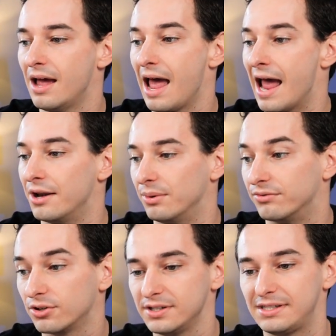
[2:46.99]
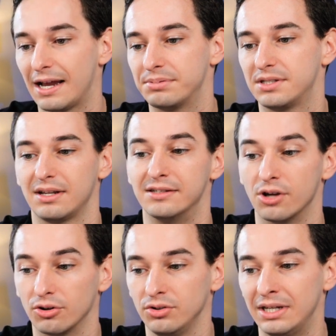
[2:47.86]
And we have 3 steps is
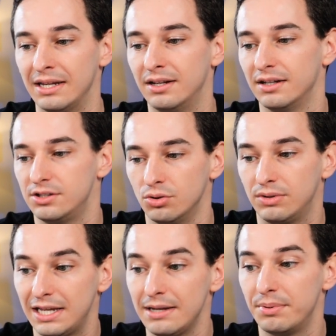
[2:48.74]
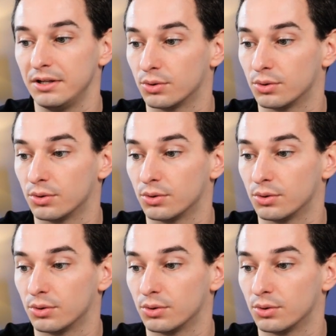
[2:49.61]
all you need to keep